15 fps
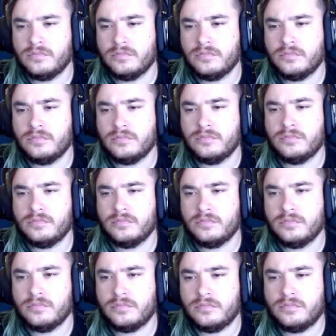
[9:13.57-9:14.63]

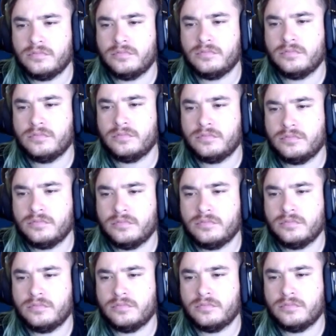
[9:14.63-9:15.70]

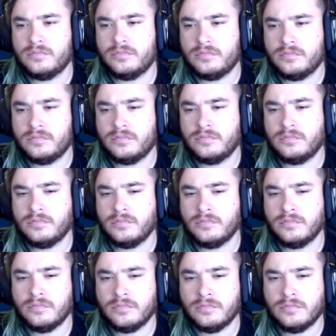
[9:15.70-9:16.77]

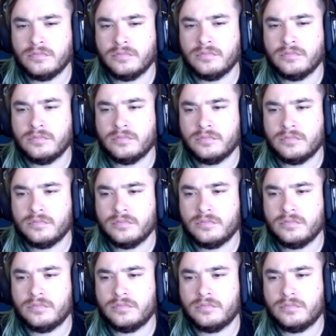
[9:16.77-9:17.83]

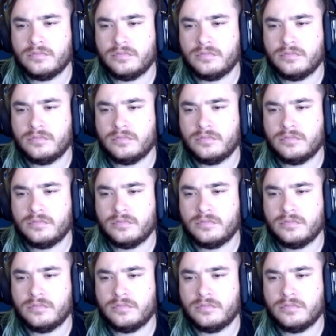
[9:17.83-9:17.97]
[no speech]